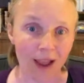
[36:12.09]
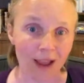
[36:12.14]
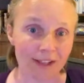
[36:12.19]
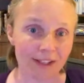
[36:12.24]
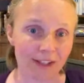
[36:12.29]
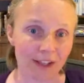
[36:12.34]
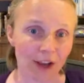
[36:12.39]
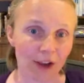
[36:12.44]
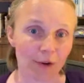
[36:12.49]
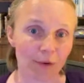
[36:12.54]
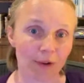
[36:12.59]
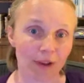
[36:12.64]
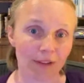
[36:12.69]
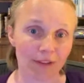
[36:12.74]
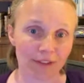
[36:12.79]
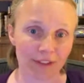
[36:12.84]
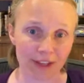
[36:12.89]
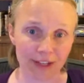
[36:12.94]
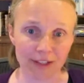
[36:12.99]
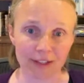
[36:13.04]
So
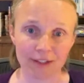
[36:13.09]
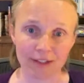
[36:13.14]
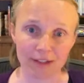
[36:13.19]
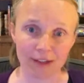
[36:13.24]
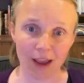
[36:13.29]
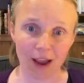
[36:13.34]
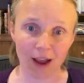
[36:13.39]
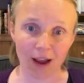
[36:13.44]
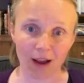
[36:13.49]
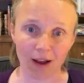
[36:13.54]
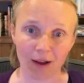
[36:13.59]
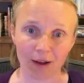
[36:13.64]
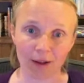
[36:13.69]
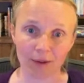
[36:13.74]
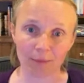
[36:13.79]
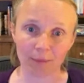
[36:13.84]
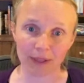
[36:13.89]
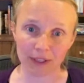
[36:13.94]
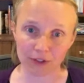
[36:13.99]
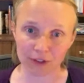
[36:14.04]
this
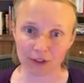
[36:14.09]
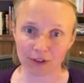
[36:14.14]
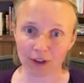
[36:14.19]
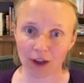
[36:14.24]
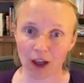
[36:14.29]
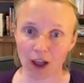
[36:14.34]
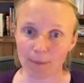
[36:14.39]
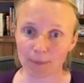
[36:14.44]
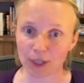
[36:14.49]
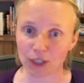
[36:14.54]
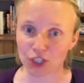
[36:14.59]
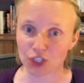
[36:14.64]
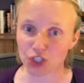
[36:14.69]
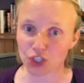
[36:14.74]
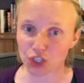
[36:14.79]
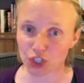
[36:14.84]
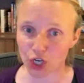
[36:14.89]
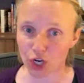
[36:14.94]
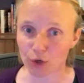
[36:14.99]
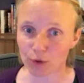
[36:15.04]
picture that I'm going to
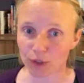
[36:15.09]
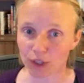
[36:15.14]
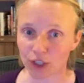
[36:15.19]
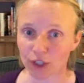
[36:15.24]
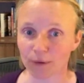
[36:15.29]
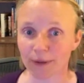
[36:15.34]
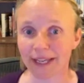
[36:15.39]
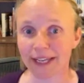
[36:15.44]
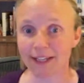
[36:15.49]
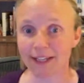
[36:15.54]
show you